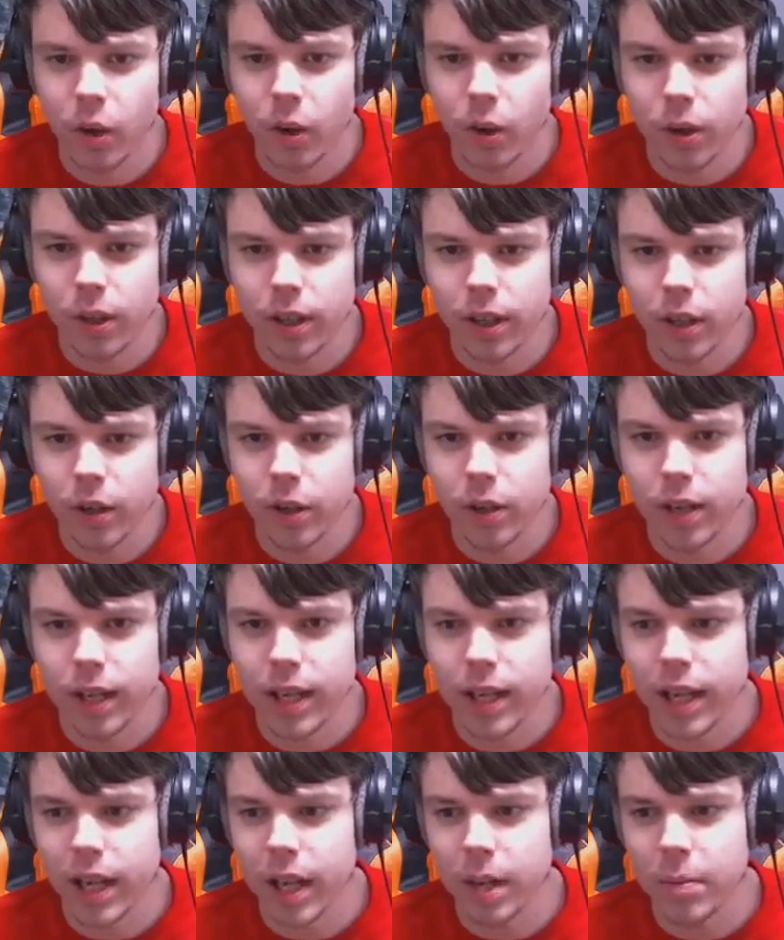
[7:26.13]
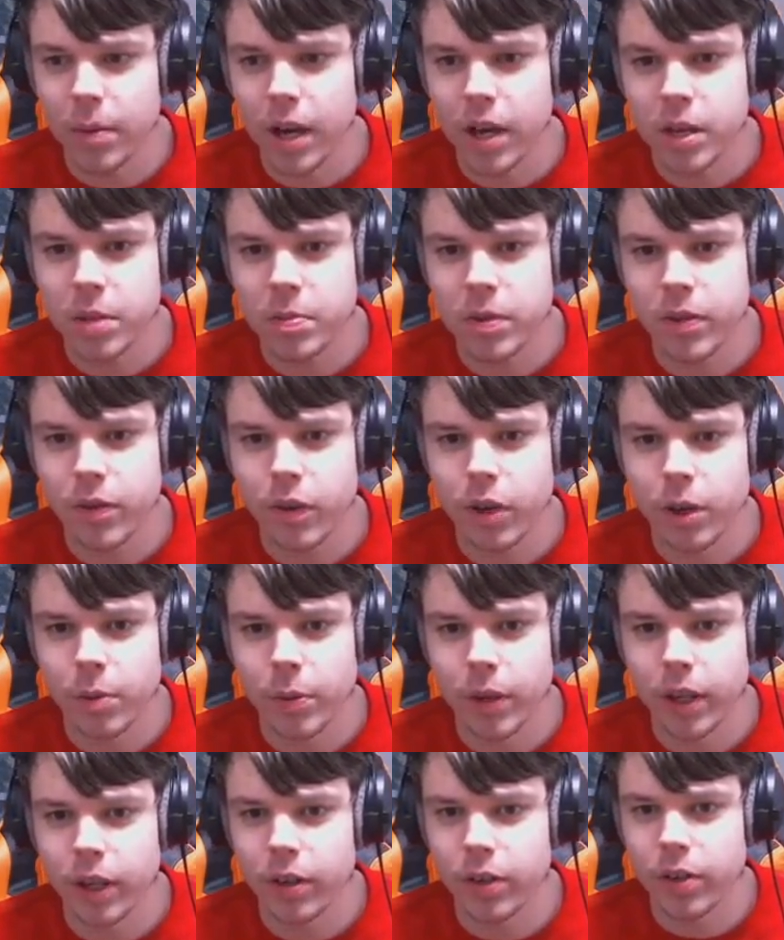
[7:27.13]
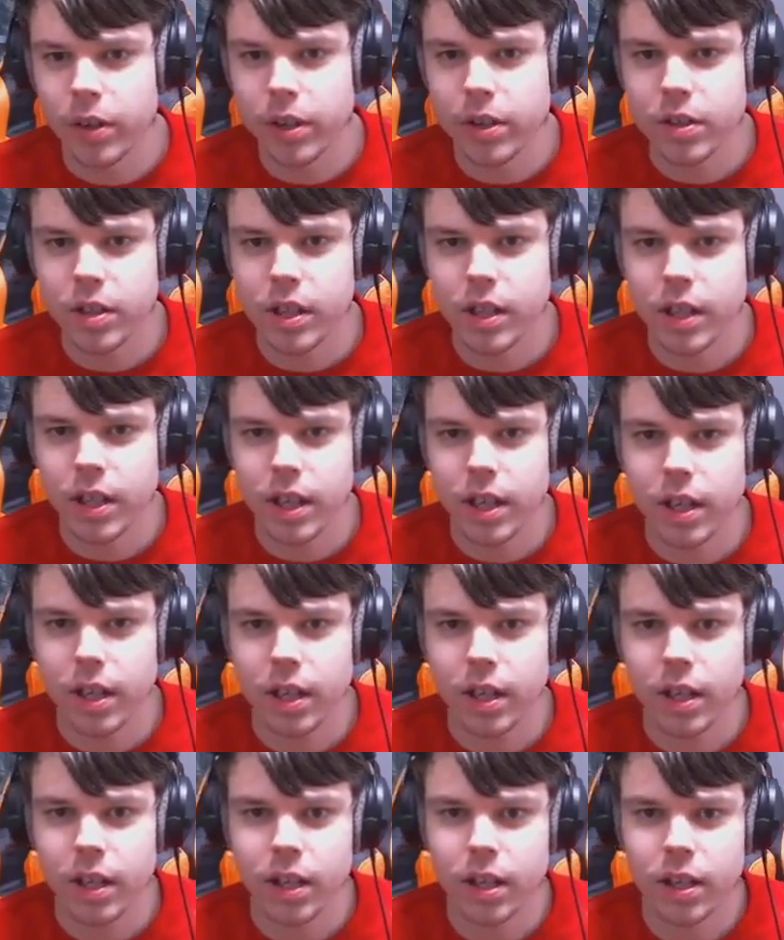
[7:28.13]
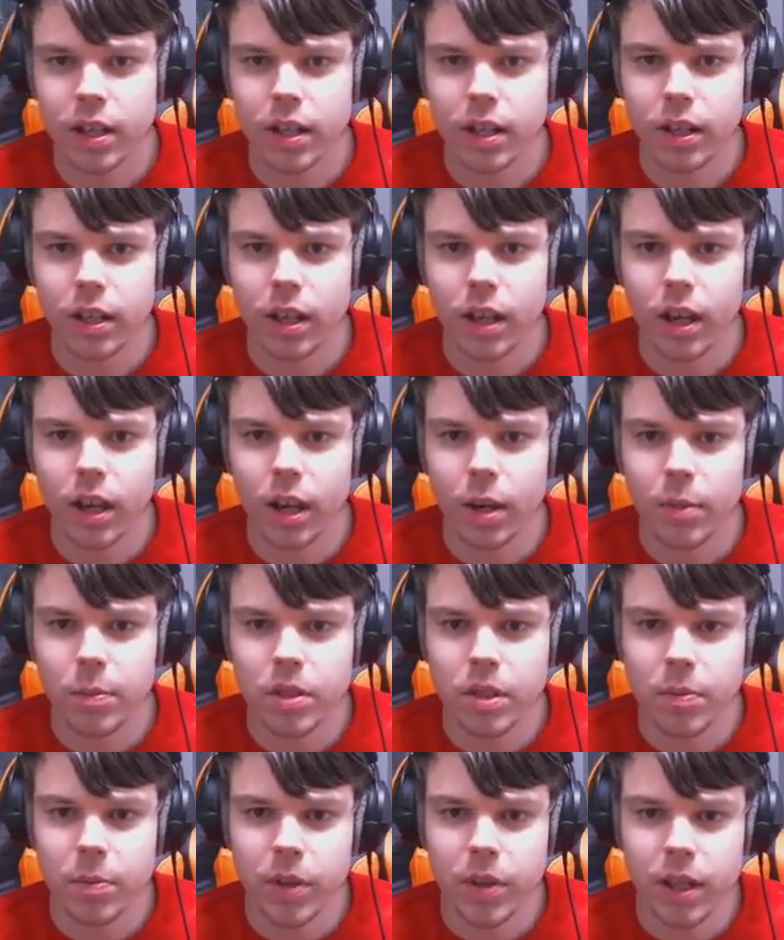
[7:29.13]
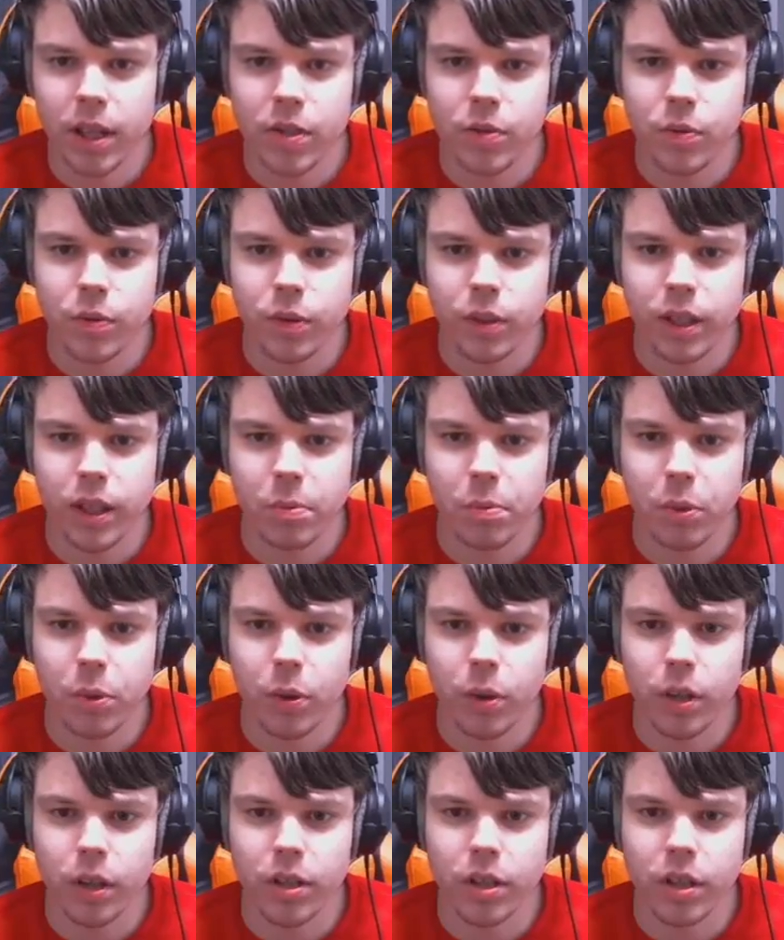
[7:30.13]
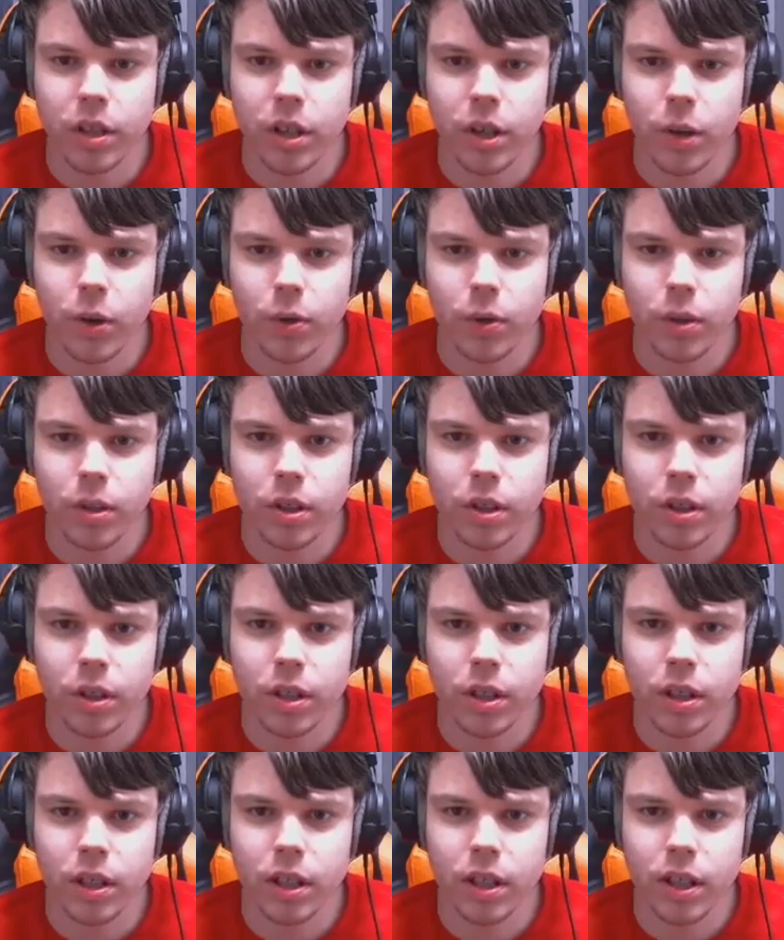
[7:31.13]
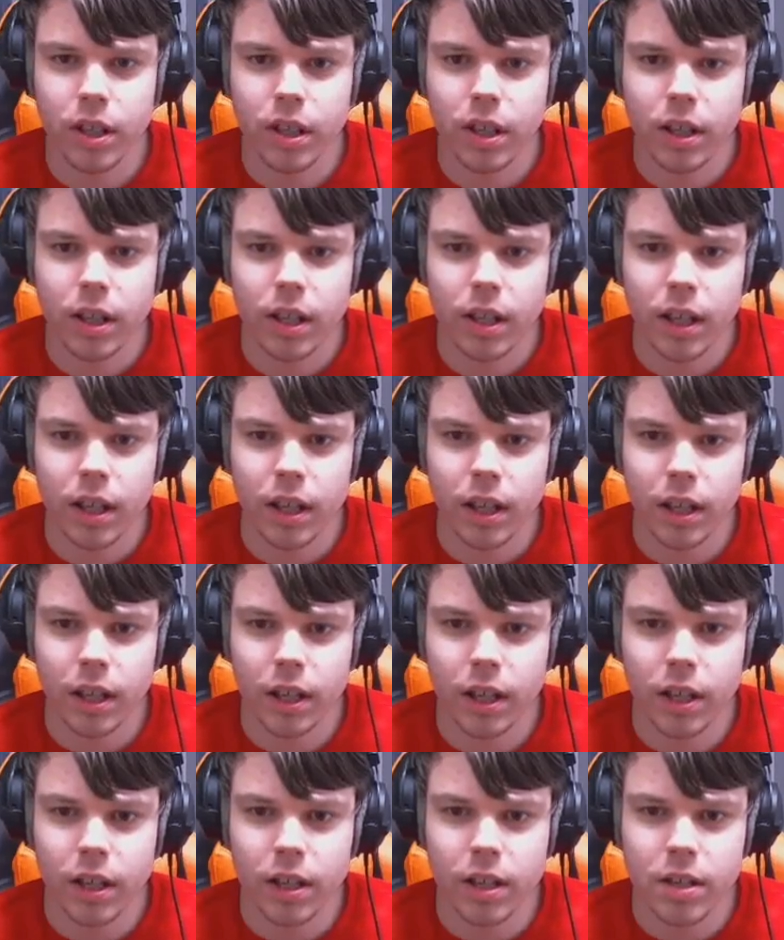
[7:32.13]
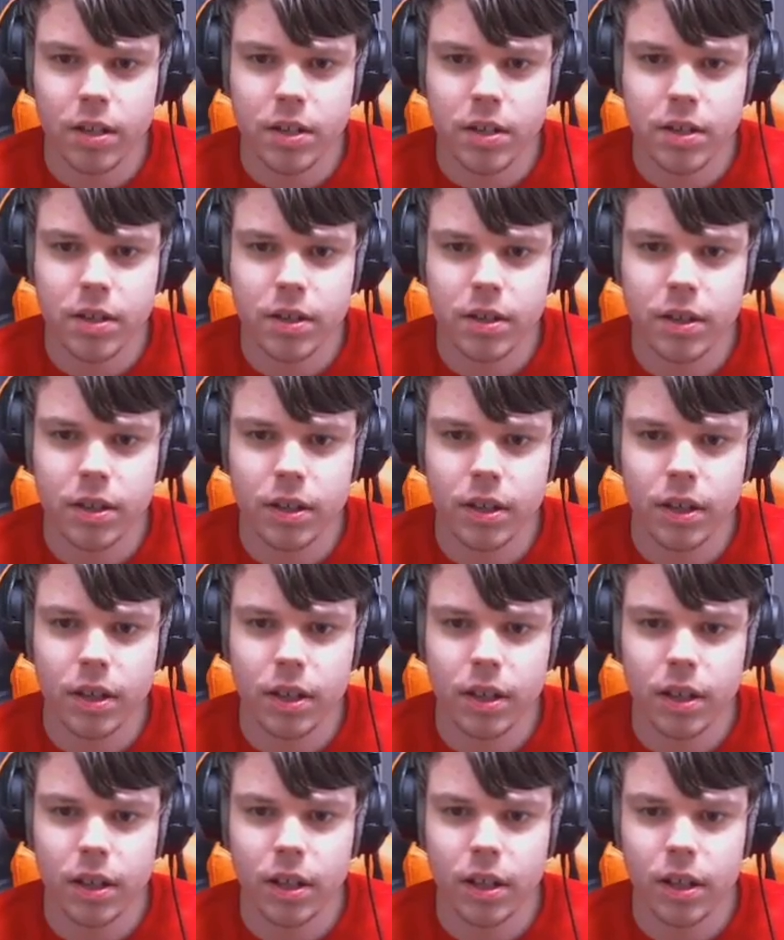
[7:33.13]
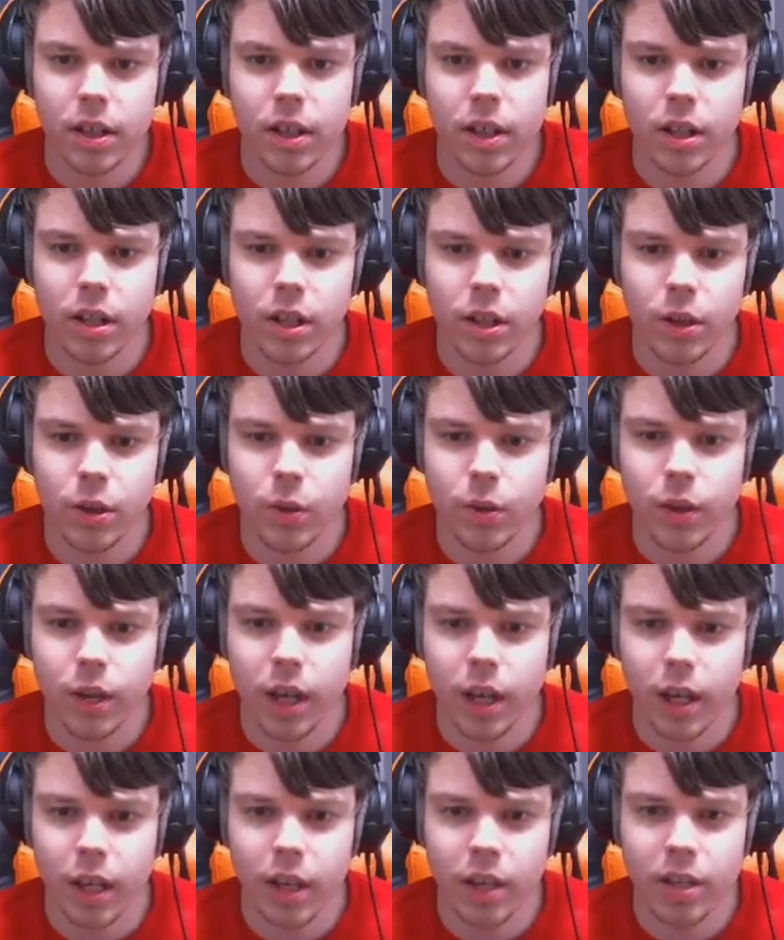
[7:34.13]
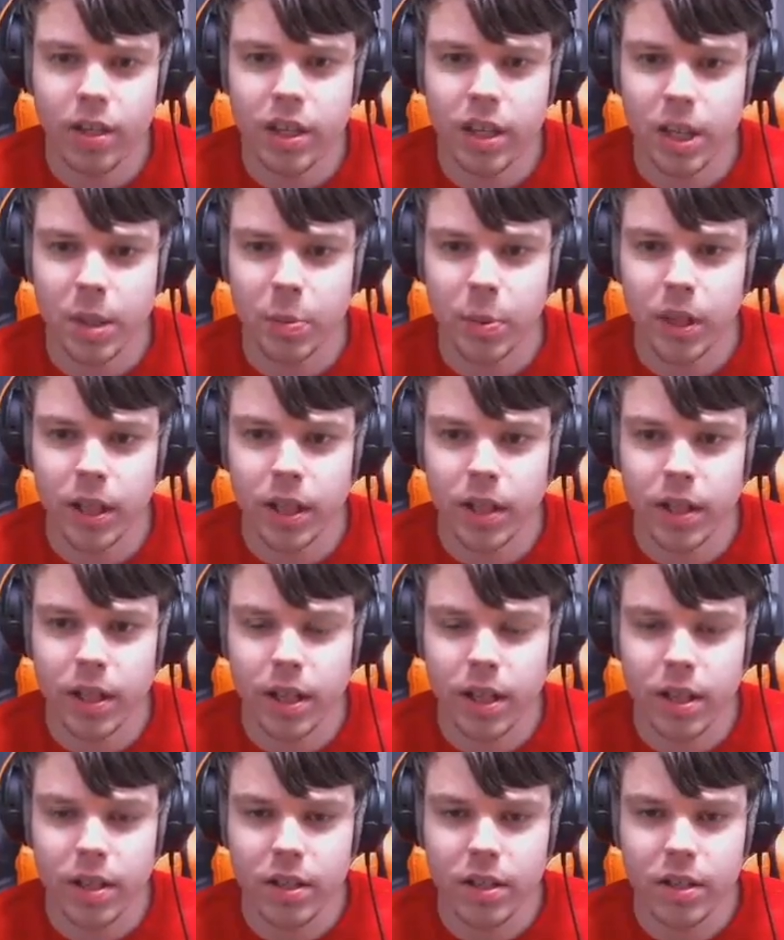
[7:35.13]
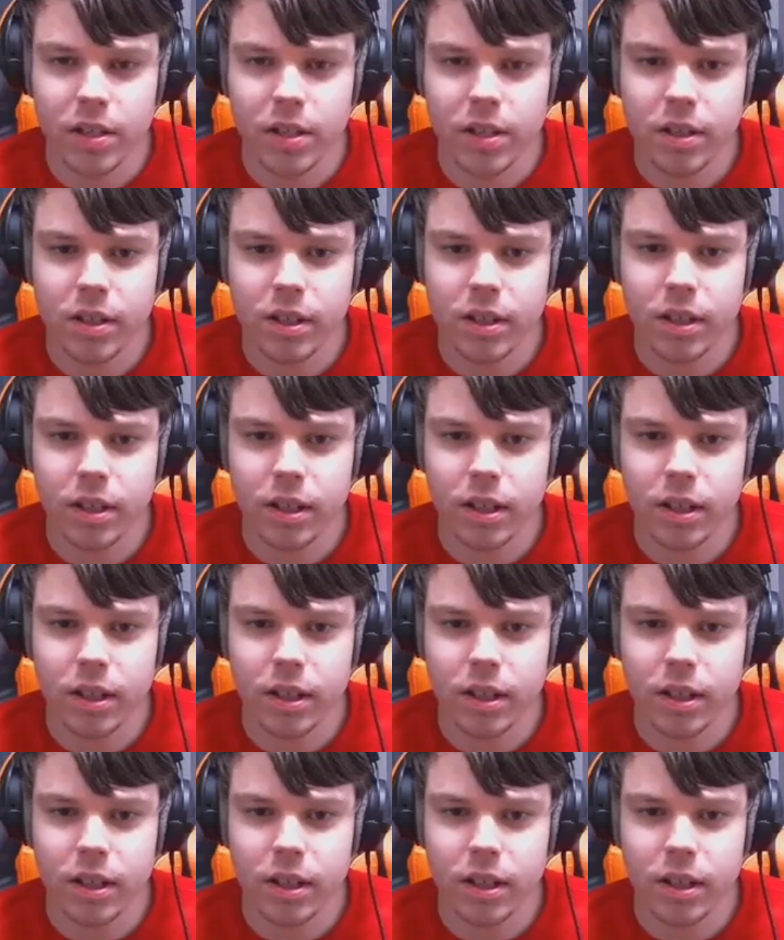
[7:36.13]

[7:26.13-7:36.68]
or late game XP farming, or things like that, something that's really important to note is you can TP this